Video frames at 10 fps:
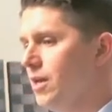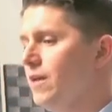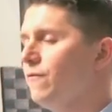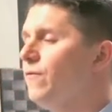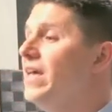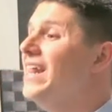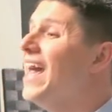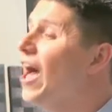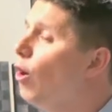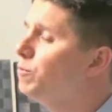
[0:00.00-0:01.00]
If it
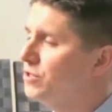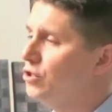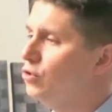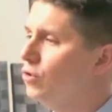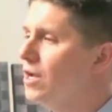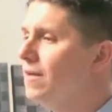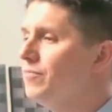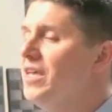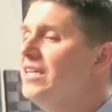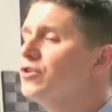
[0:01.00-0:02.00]
helps you,
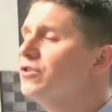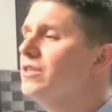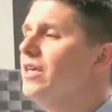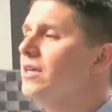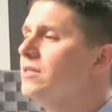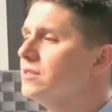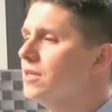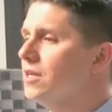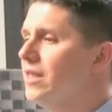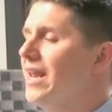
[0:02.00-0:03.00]
these are things
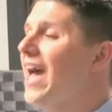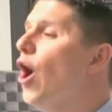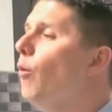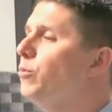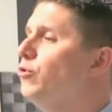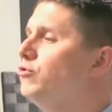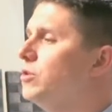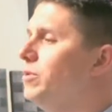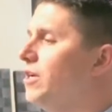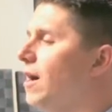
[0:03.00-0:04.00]
that help you
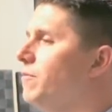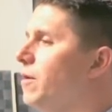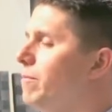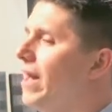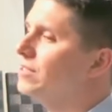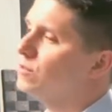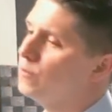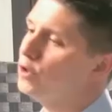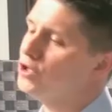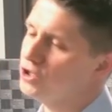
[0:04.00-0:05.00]
to become the best
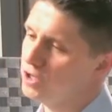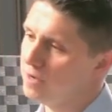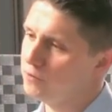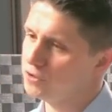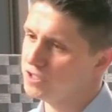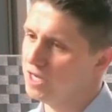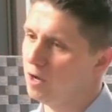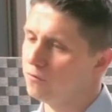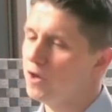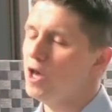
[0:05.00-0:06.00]
version of
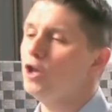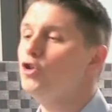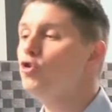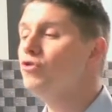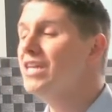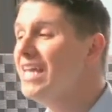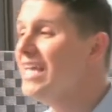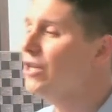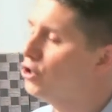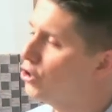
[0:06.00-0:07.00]
yourself. You
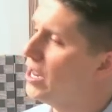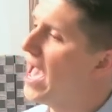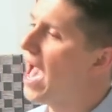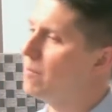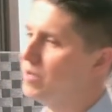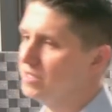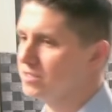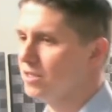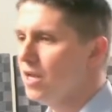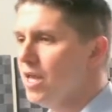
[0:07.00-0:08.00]
need good
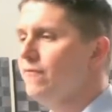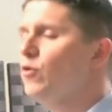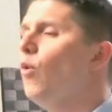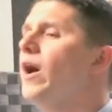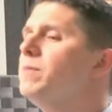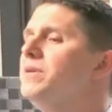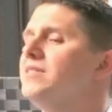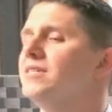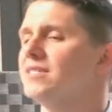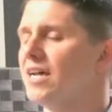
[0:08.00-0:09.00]
habits. If you want to be
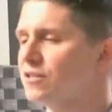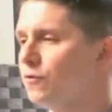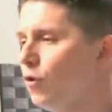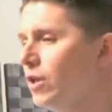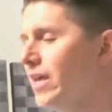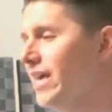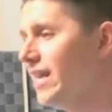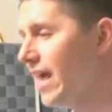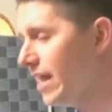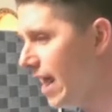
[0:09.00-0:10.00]
successful
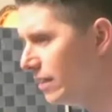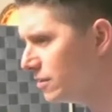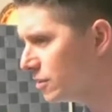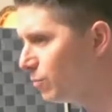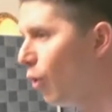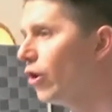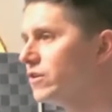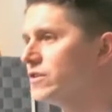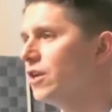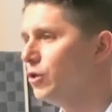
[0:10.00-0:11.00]
in, in, in
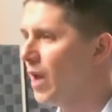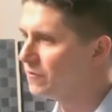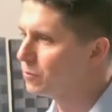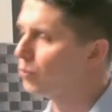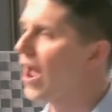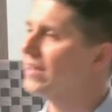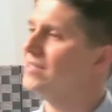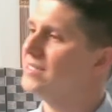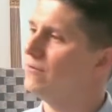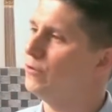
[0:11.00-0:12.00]
sports, you have to
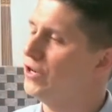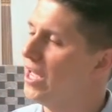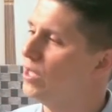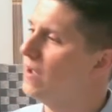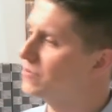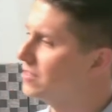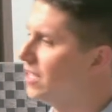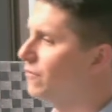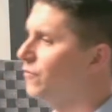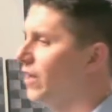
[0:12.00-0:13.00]
practice every day. You have to
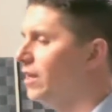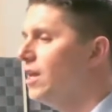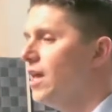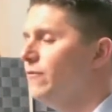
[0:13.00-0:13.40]
stay fit.